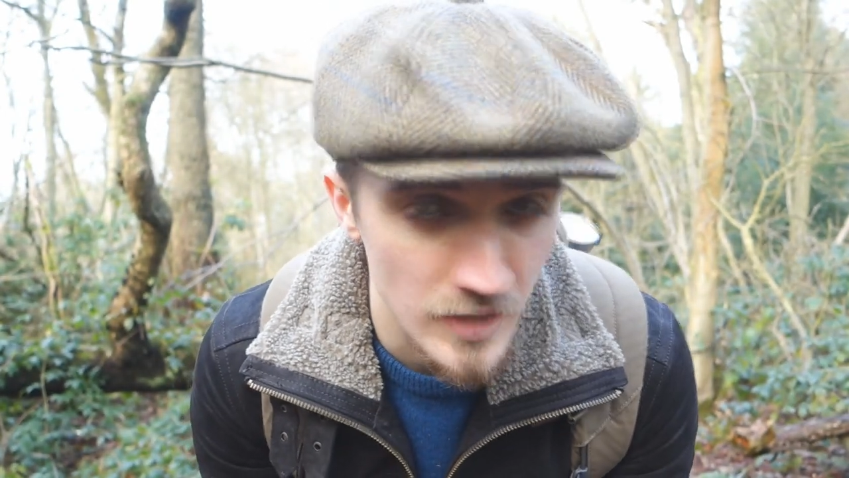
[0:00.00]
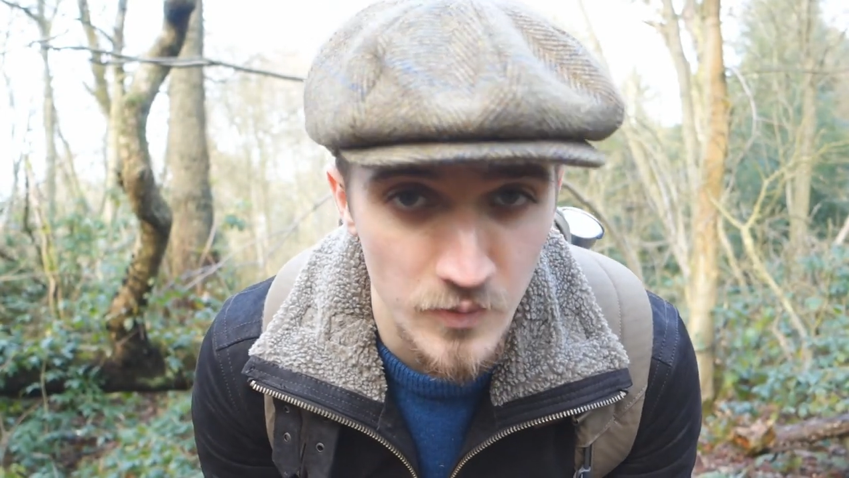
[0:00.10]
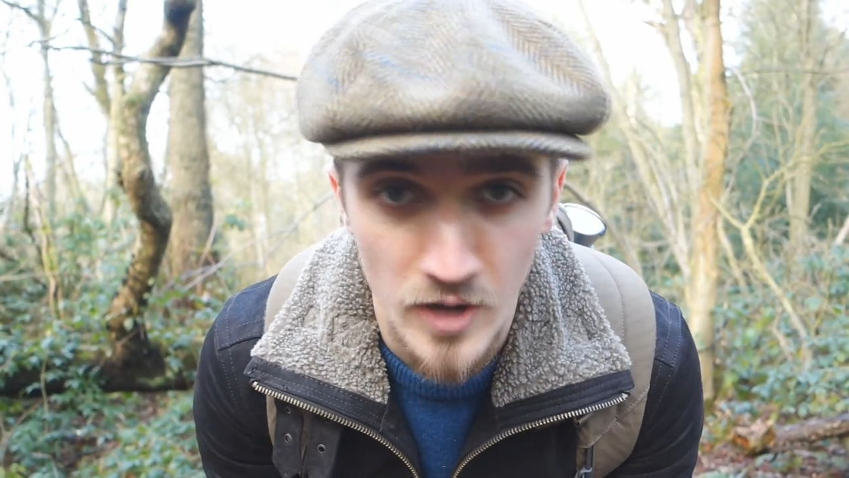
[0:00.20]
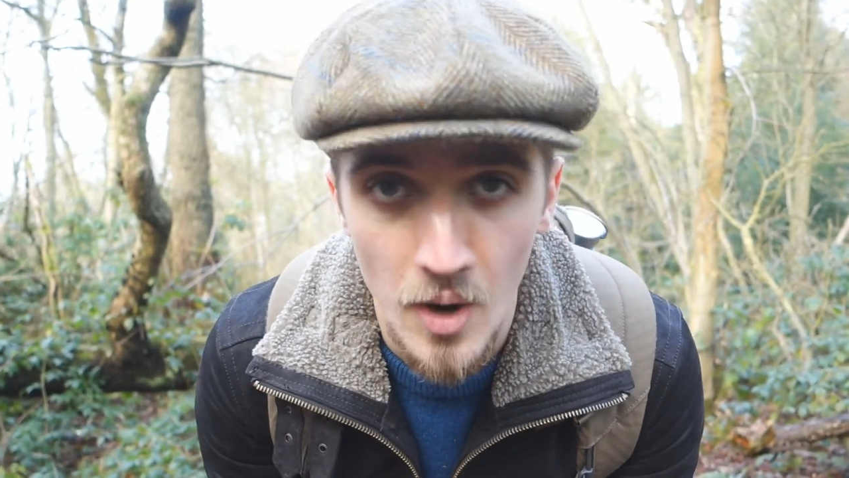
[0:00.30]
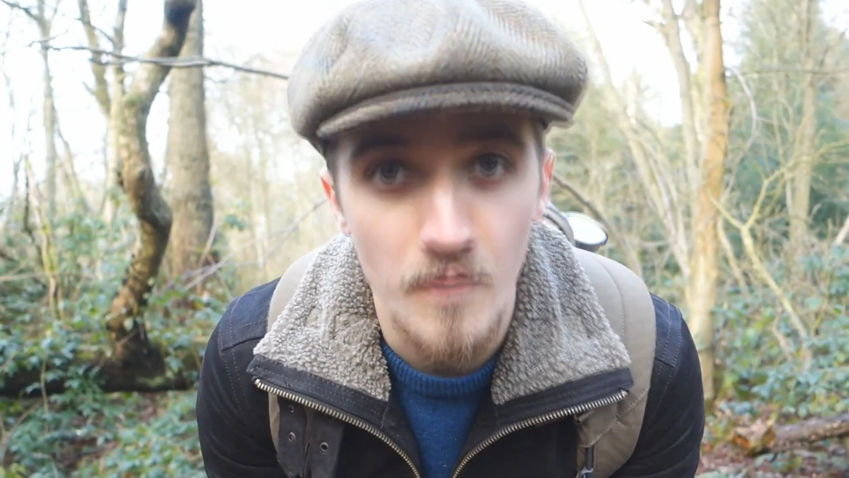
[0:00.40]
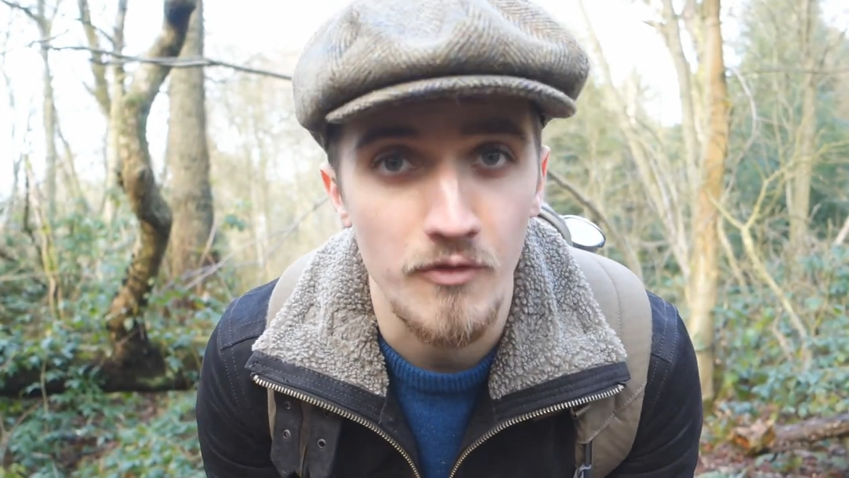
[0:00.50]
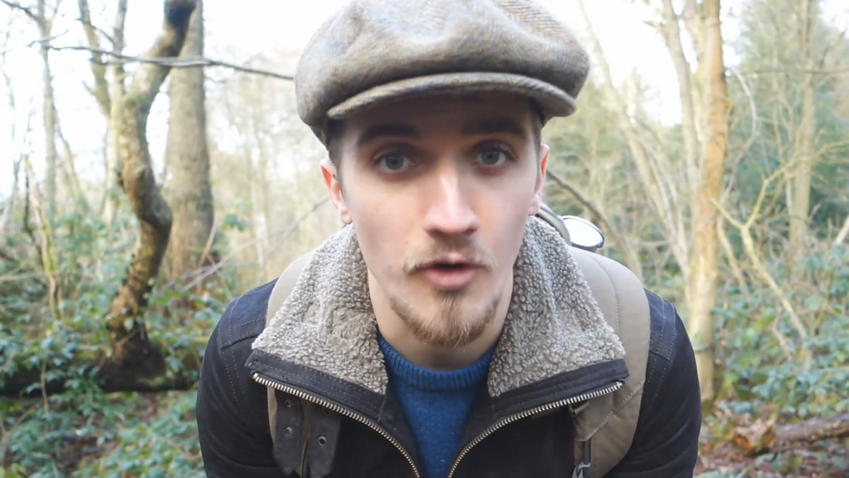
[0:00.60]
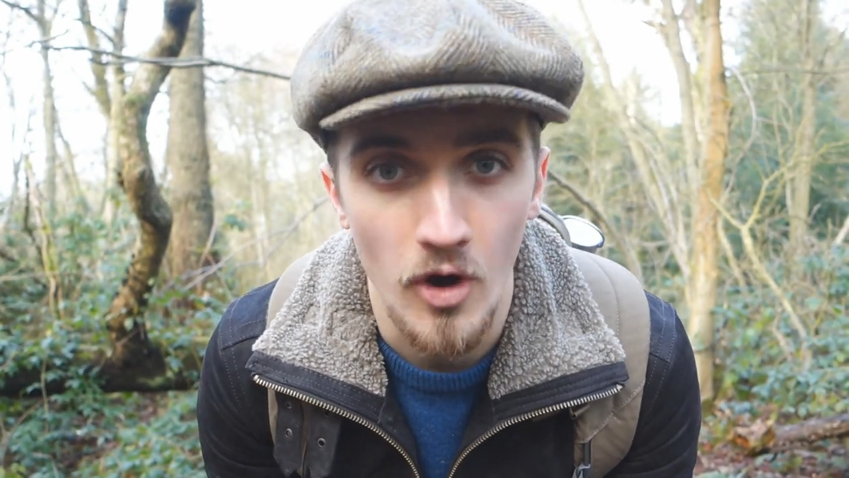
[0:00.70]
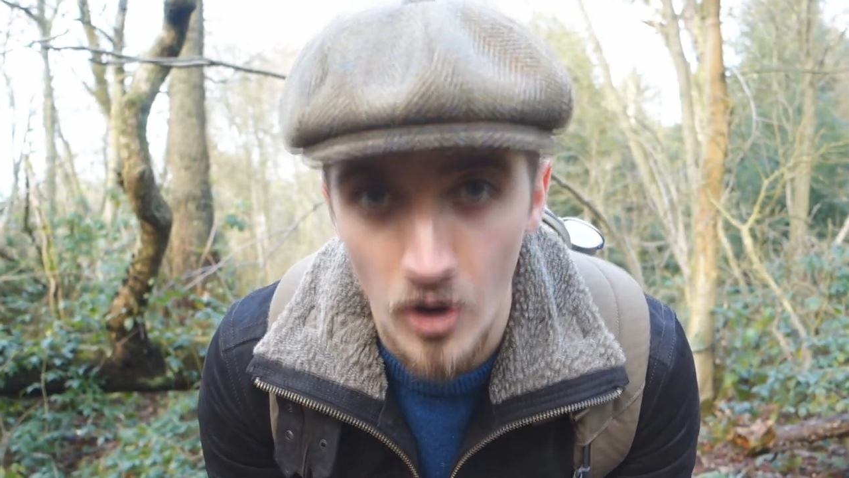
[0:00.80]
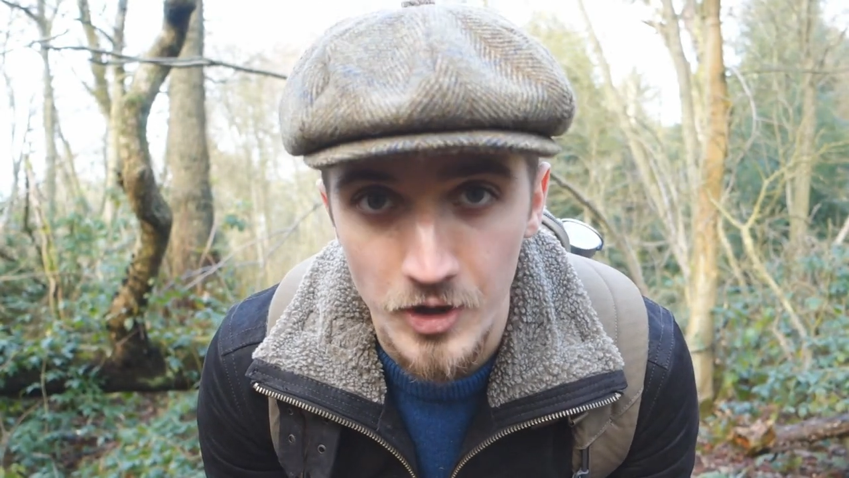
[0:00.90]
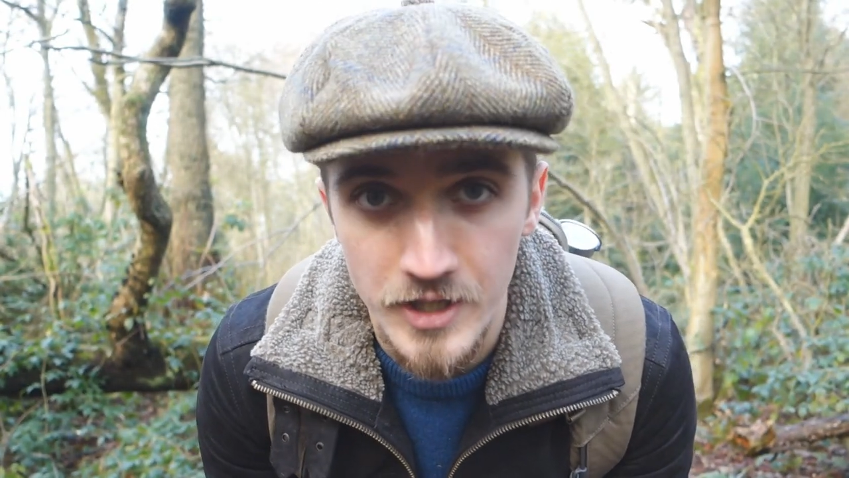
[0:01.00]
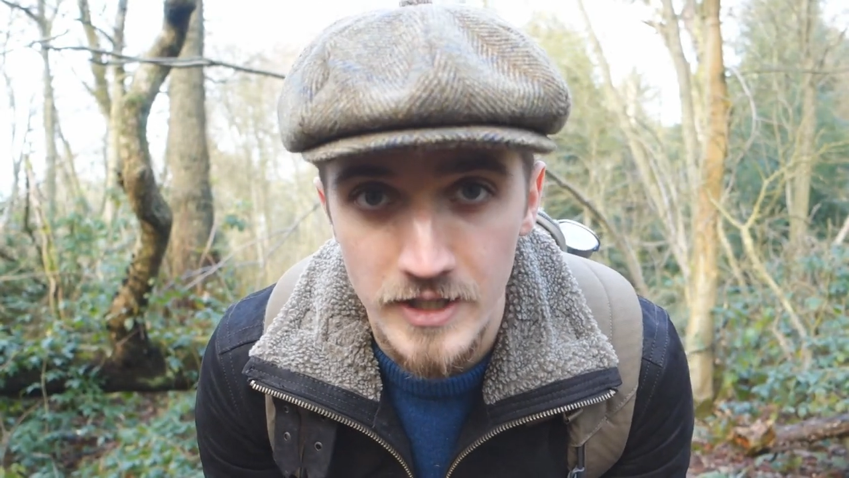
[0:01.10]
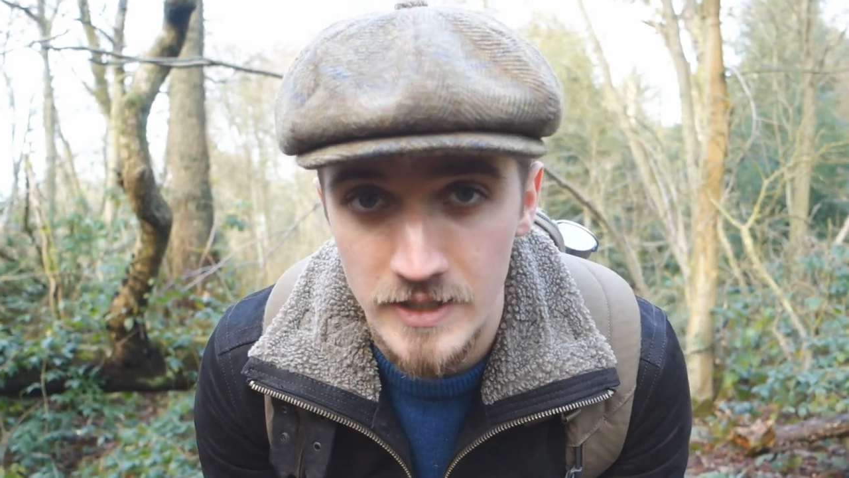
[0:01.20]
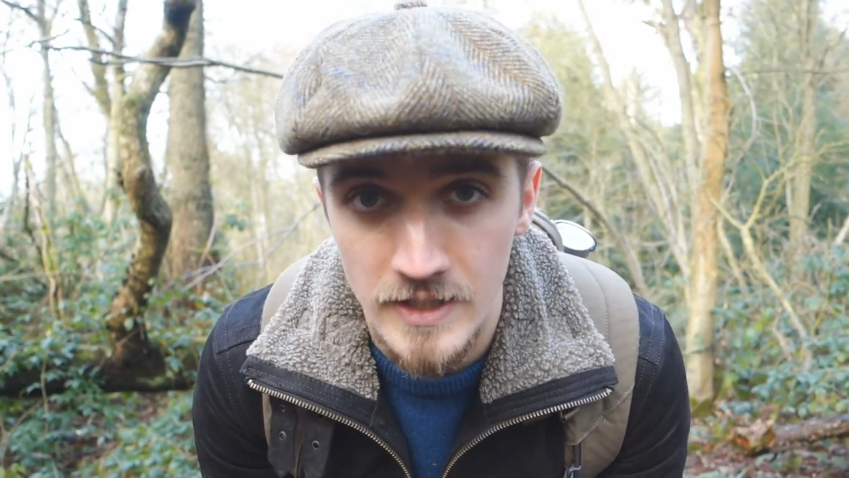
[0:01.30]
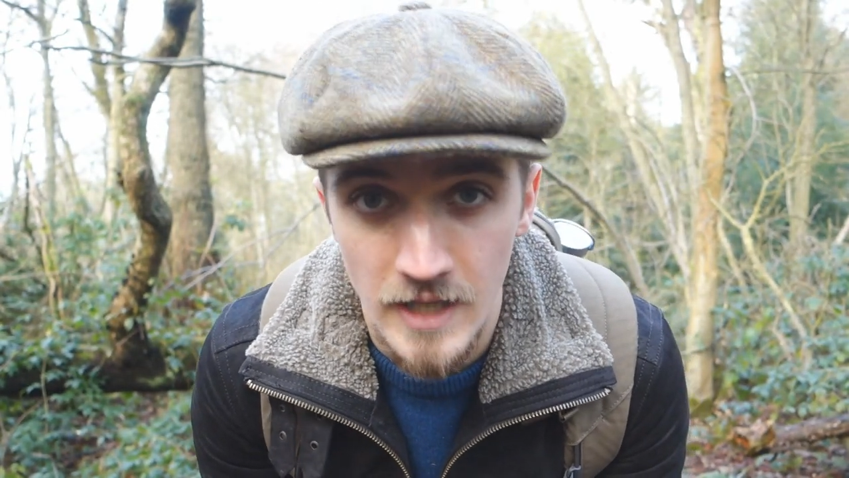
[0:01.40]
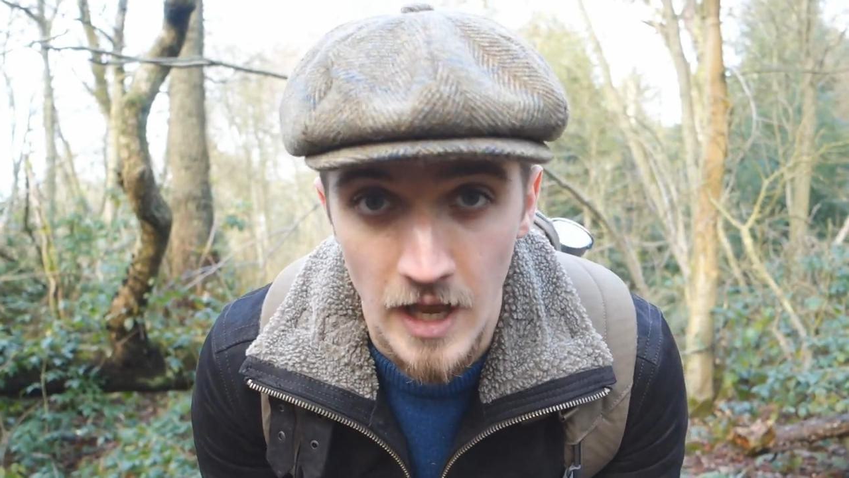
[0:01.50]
if we're going for a hike,